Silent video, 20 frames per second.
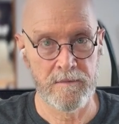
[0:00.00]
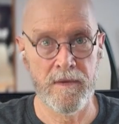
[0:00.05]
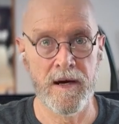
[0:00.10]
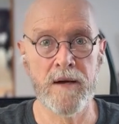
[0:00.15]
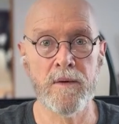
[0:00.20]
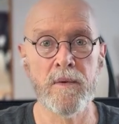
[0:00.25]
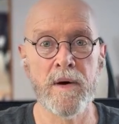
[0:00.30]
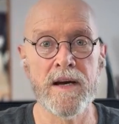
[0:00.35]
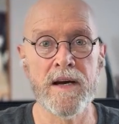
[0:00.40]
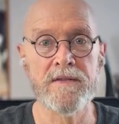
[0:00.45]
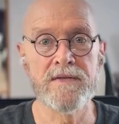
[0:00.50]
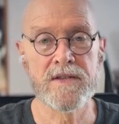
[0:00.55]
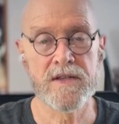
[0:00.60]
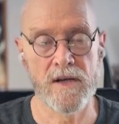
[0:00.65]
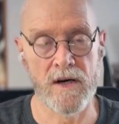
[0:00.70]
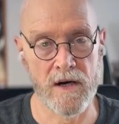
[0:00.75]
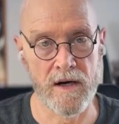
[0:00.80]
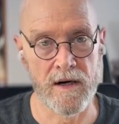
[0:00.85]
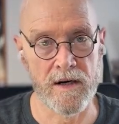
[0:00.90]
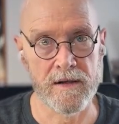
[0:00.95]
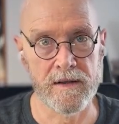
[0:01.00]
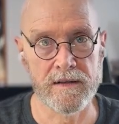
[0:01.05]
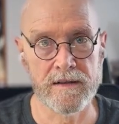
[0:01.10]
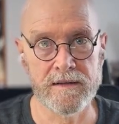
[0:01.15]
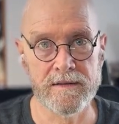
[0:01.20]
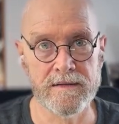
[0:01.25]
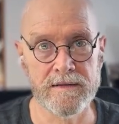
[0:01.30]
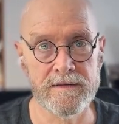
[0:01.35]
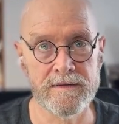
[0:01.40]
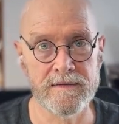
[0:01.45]
My wife's car,
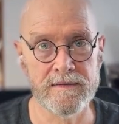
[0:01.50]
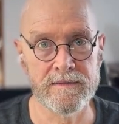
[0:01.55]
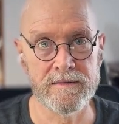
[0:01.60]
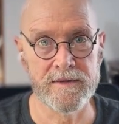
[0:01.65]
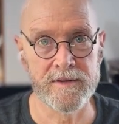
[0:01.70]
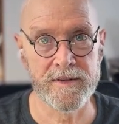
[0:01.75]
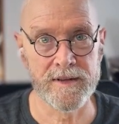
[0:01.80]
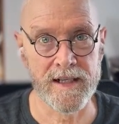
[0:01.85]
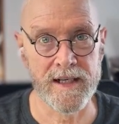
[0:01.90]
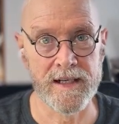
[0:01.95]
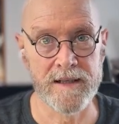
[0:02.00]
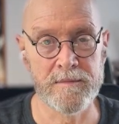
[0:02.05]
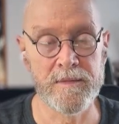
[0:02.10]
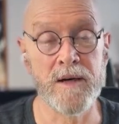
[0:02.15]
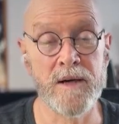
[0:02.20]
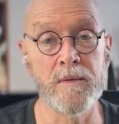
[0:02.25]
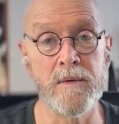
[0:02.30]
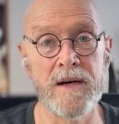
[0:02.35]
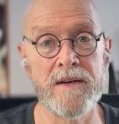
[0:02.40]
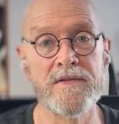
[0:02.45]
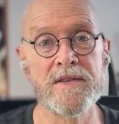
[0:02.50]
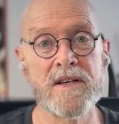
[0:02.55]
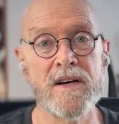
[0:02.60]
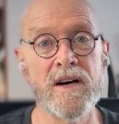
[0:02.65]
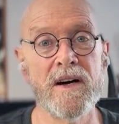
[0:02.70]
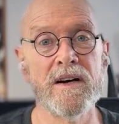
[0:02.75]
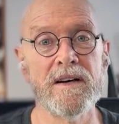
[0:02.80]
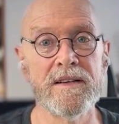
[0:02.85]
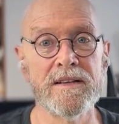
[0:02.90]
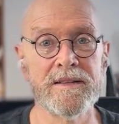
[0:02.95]
okay, my wife's
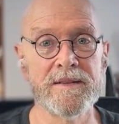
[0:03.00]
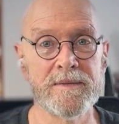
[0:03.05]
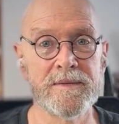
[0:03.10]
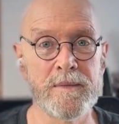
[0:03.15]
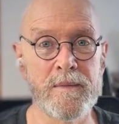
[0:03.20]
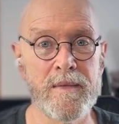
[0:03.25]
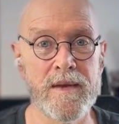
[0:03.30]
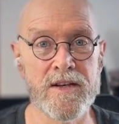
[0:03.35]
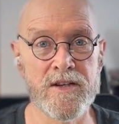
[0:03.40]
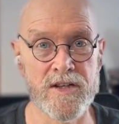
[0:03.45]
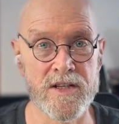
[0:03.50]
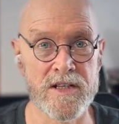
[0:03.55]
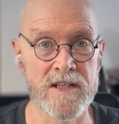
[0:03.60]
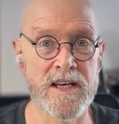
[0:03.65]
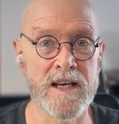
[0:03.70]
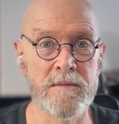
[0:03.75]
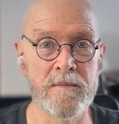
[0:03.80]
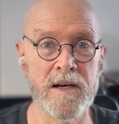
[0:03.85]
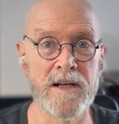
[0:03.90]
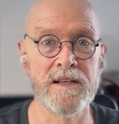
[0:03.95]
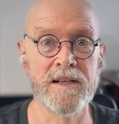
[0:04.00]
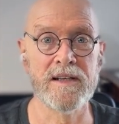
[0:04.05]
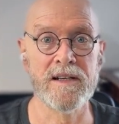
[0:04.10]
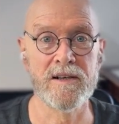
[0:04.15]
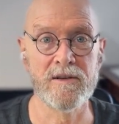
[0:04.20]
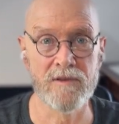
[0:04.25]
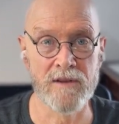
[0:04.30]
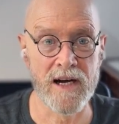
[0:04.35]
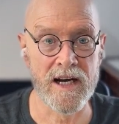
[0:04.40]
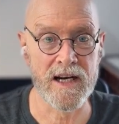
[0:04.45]
car just came out of the
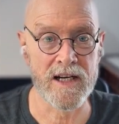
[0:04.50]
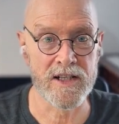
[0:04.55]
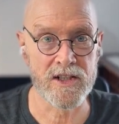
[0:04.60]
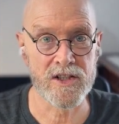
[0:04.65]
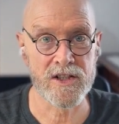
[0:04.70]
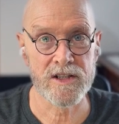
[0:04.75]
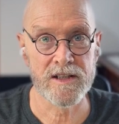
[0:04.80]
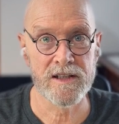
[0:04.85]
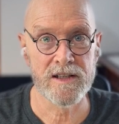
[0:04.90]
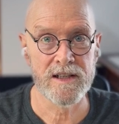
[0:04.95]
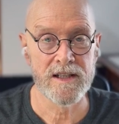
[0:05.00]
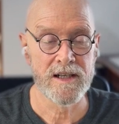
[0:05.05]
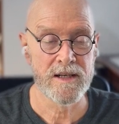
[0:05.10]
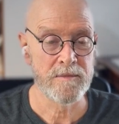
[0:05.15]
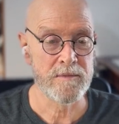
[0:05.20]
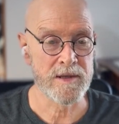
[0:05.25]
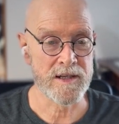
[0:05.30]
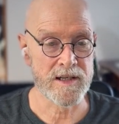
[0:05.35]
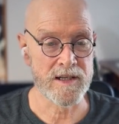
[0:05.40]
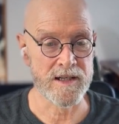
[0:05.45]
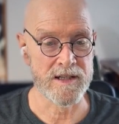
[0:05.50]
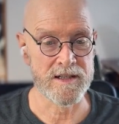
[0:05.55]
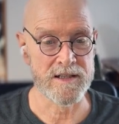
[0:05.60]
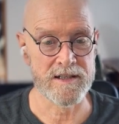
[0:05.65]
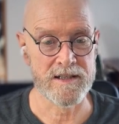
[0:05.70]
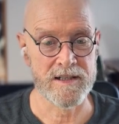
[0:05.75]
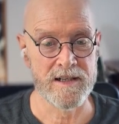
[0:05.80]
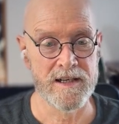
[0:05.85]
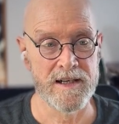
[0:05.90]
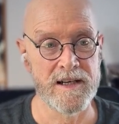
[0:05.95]
garage
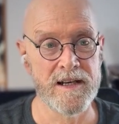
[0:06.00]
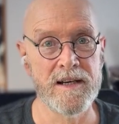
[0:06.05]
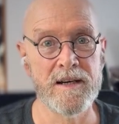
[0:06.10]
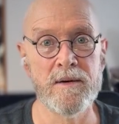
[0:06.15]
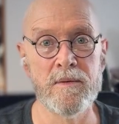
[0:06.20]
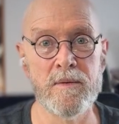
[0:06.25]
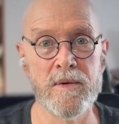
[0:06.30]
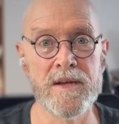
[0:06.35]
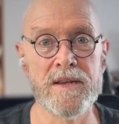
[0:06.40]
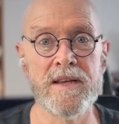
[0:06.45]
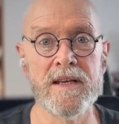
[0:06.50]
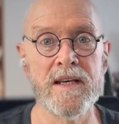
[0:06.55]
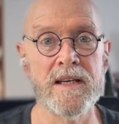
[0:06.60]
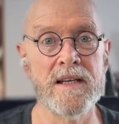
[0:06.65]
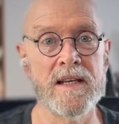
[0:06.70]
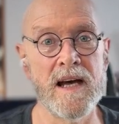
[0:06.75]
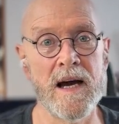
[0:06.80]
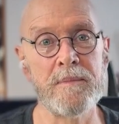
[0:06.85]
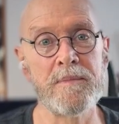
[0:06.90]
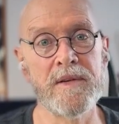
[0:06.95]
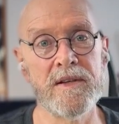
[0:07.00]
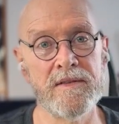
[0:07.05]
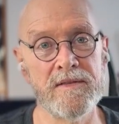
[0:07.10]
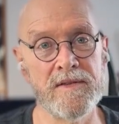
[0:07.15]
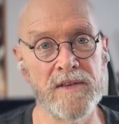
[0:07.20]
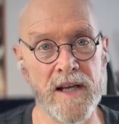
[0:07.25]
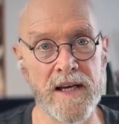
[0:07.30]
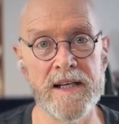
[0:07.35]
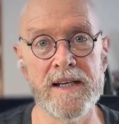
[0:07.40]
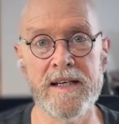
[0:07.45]
because with the
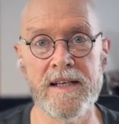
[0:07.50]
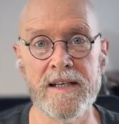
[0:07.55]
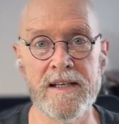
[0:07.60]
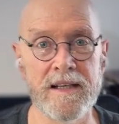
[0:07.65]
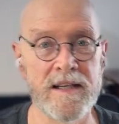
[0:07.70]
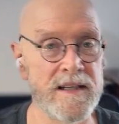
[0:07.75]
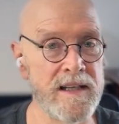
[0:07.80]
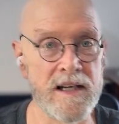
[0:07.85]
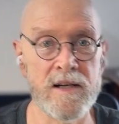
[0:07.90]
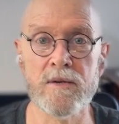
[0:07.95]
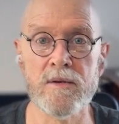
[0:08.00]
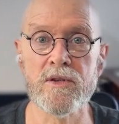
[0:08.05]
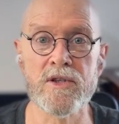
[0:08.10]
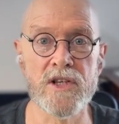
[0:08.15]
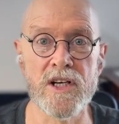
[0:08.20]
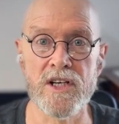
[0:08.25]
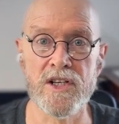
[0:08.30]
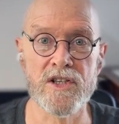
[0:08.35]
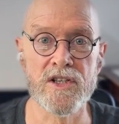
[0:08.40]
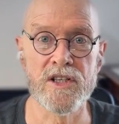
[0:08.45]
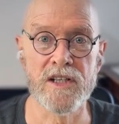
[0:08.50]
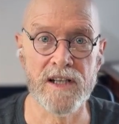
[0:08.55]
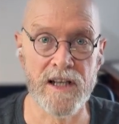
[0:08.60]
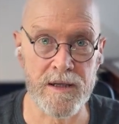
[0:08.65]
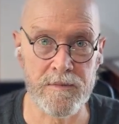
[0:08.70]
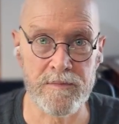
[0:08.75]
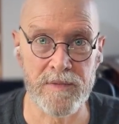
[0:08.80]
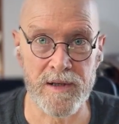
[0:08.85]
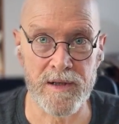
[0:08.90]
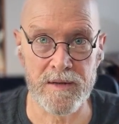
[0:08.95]
adaptive lighting, they don't change the
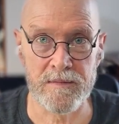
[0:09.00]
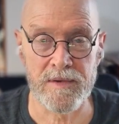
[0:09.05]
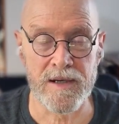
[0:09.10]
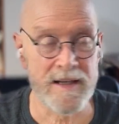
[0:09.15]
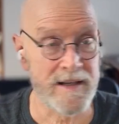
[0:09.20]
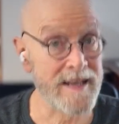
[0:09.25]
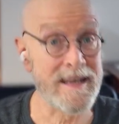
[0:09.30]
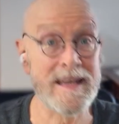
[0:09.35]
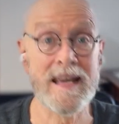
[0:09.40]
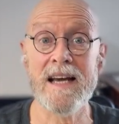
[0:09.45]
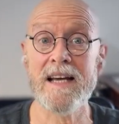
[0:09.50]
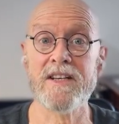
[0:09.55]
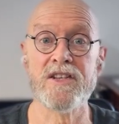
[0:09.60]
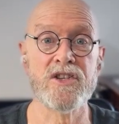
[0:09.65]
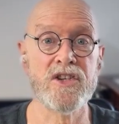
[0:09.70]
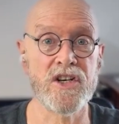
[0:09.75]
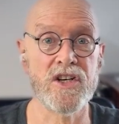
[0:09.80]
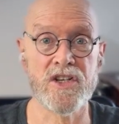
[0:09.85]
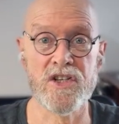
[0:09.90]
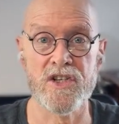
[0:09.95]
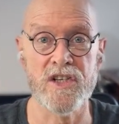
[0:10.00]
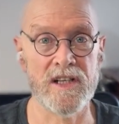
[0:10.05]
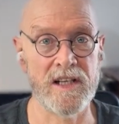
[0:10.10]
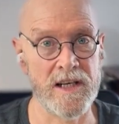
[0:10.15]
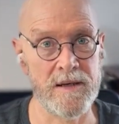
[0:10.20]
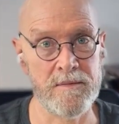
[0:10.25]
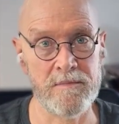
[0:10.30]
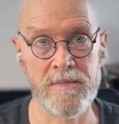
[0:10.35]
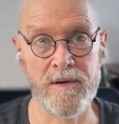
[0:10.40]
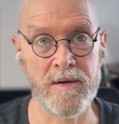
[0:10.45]
light bulb. They can't change the
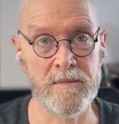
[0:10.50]
light